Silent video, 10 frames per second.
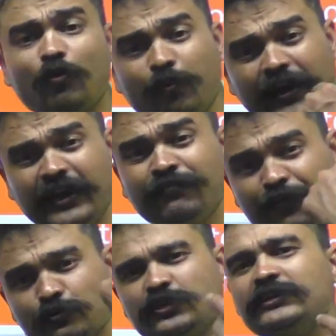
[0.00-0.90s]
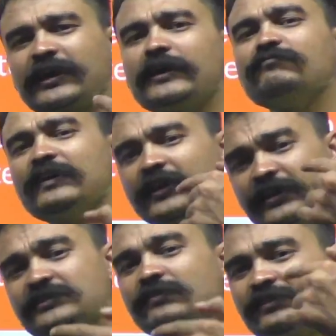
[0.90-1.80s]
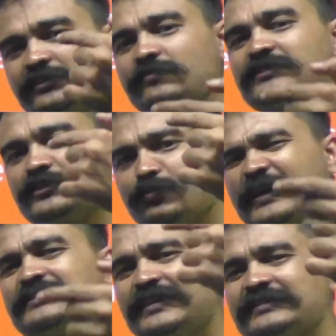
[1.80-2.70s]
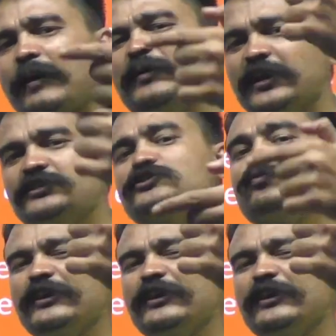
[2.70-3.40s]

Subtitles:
in future time, when in civil services mains examinations,